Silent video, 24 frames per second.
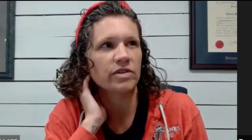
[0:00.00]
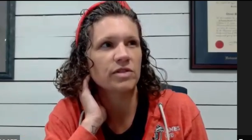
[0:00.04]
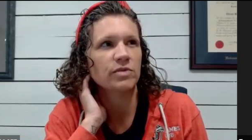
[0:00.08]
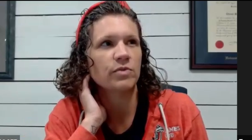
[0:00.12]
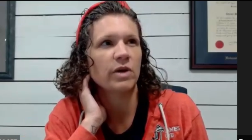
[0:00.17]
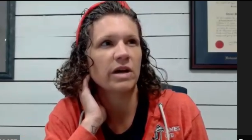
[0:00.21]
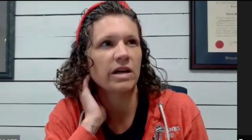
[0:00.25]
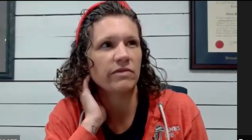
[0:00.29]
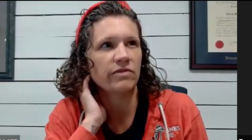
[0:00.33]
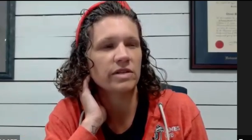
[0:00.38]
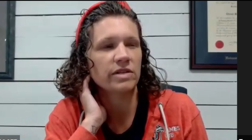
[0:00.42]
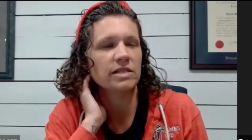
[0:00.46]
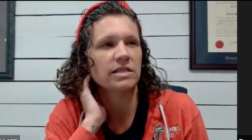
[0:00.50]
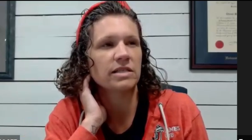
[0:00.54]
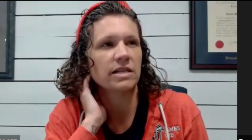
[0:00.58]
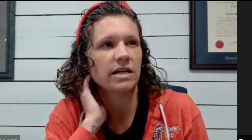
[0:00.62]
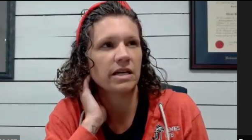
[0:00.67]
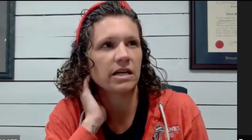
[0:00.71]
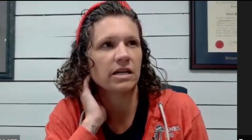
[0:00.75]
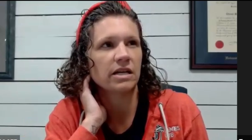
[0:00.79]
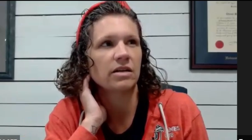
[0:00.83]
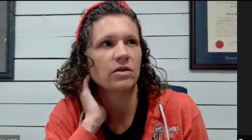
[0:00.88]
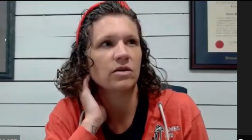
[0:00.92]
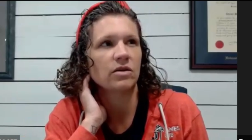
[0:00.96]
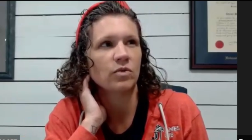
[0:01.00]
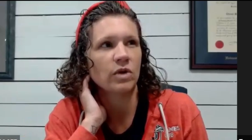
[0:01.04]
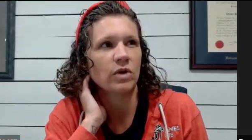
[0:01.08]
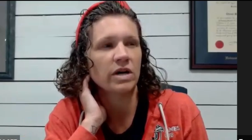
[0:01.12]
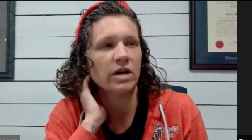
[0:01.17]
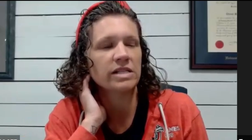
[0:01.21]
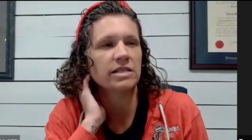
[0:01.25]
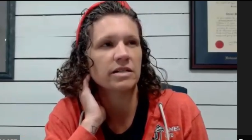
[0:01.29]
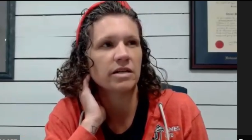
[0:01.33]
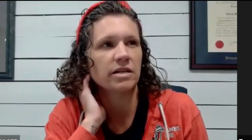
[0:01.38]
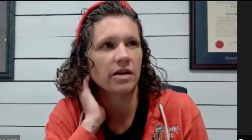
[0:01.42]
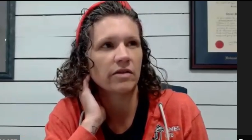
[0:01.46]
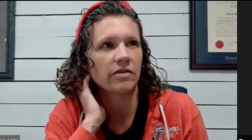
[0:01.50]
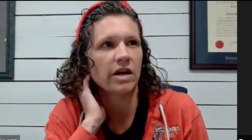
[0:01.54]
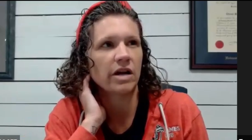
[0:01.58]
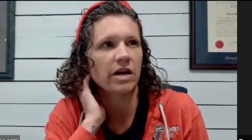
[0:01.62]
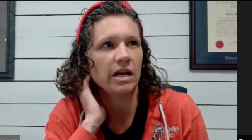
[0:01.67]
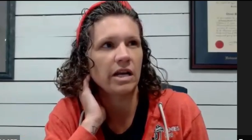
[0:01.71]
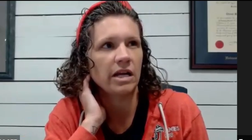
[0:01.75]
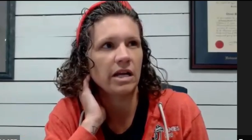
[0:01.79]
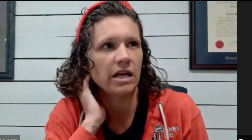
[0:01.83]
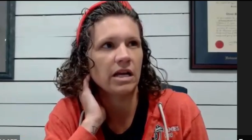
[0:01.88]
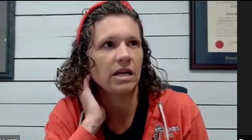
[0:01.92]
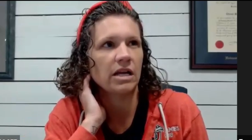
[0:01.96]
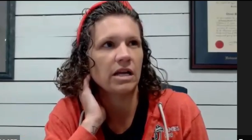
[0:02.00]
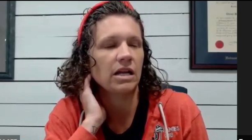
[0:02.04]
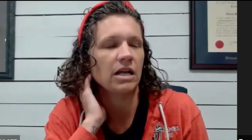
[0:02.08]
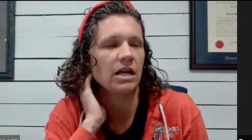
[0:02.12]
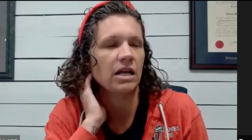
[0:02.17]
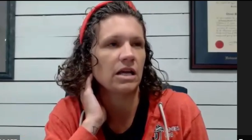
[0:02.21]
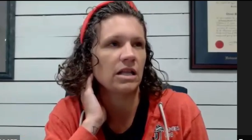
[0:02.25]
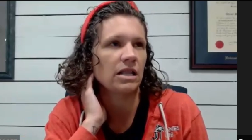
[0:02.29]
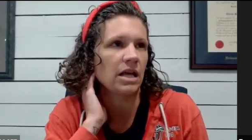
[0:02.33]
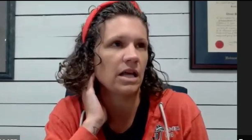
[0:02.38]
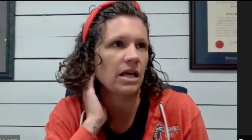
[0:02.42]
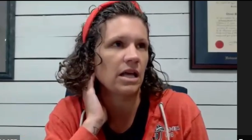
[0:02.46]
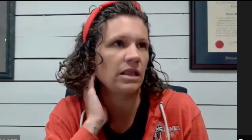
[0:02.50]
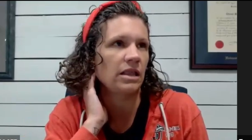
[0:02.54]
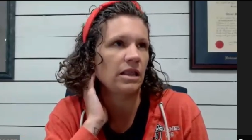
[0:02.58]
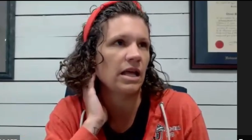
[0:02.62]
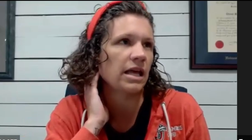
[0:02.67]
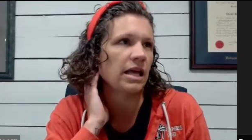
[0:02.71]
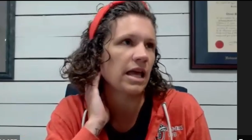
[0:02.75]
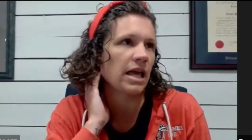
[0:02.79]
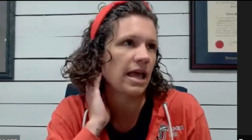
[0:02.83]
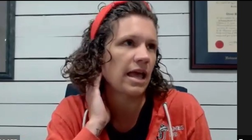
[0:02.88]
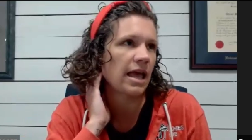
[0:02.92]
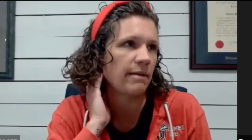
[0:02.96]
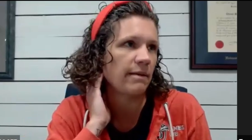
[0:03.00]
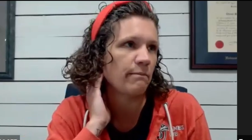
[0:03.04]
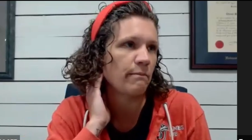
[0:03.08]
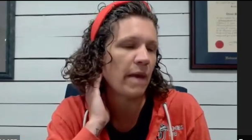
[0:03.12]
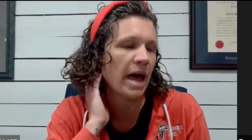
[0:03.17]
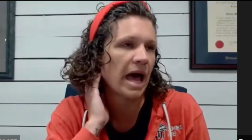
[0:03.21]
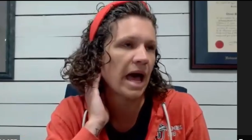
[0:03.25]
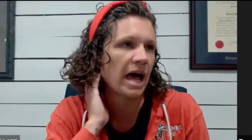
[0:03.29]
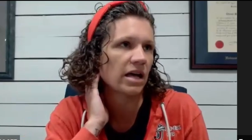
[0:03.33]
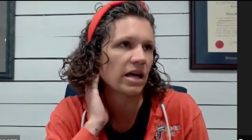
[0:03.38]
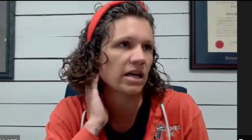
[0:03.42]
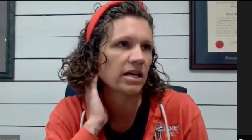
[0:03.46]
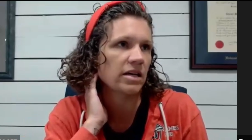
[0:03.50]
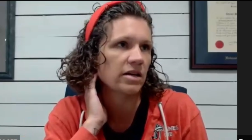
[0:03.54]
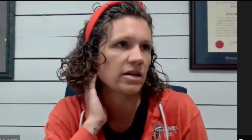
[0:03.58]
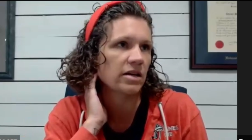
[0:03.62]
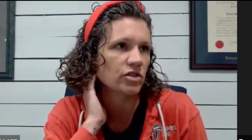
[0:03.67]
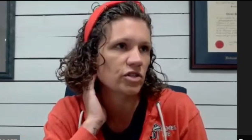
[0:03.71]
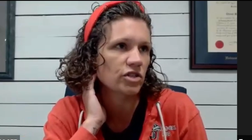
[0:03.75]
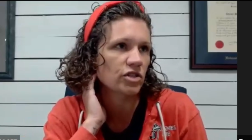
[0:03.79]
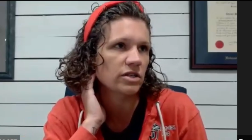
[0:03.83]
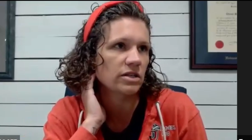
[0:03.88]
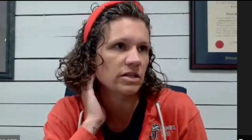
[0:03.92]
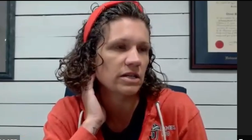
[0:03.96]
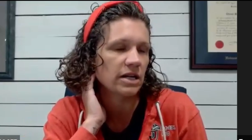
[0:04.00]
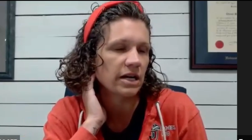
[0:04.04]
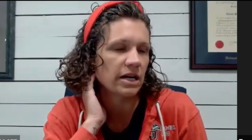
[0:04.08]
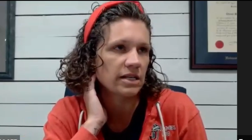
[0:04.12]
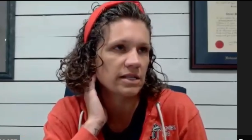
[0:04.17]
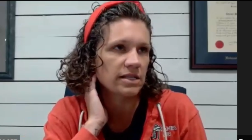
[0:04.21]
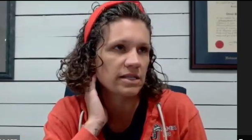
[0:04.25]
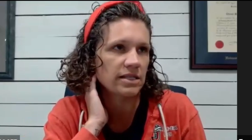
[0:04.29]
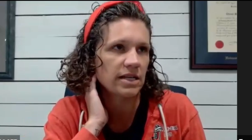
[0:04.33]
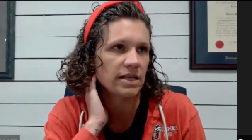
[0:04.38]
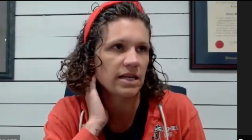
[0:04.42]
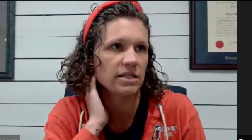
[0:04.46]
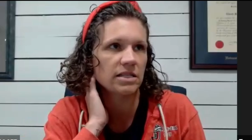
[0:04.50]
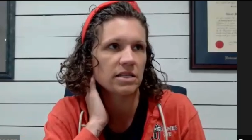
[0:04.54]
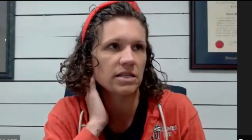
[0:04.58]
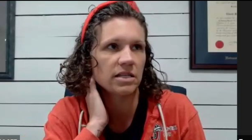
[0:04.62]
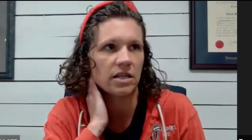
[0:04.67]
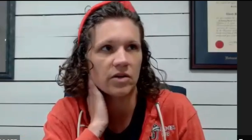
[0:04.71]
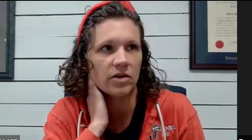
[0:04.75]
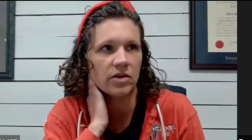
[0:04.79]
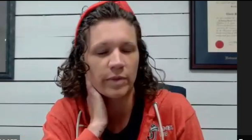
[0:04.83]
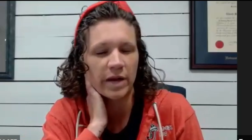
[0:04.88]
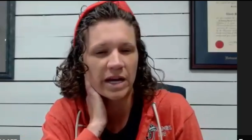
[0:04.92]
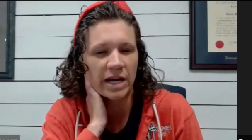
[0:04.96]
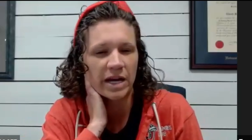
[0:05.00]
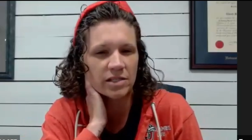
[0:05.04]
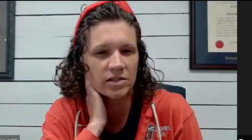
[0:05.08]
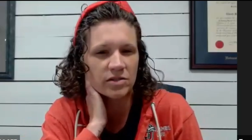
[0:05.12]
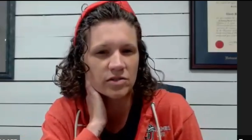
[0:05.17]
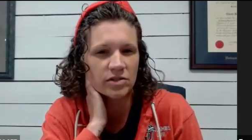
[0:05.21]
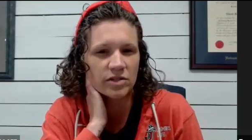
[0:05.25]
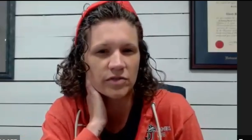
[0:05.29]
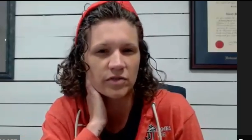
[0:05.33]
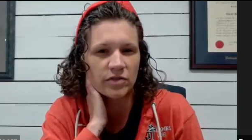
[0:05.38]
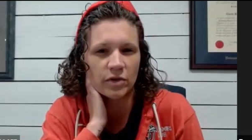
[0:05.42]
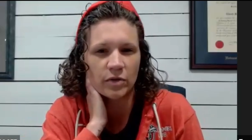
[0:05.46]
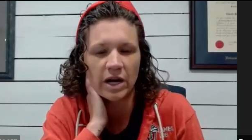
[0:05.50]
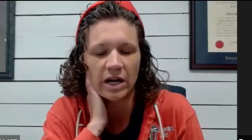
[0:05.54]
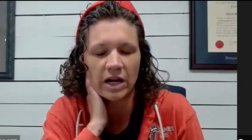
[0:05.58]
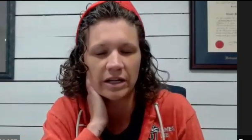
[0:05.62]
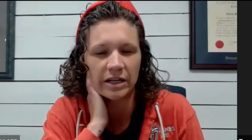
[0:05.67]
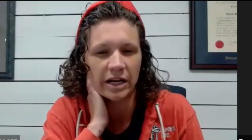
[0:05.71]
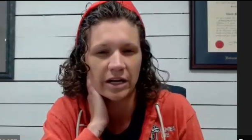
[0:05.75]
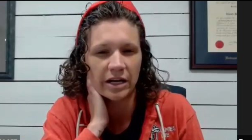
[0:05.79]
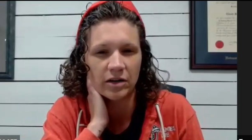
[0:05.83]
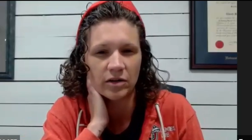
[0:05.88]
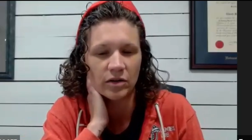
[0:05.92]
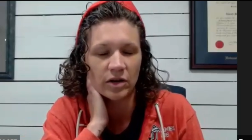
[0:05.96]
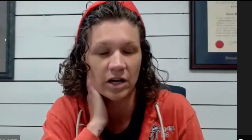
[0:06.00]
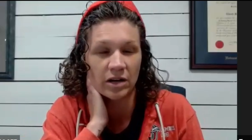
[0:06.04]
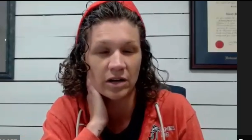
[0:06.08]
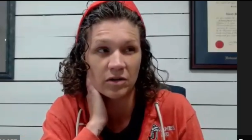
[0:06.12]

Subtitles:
His wife is like, and it was an Iranian, and then they came back here to the United States, and they were pastors for a while. And I don't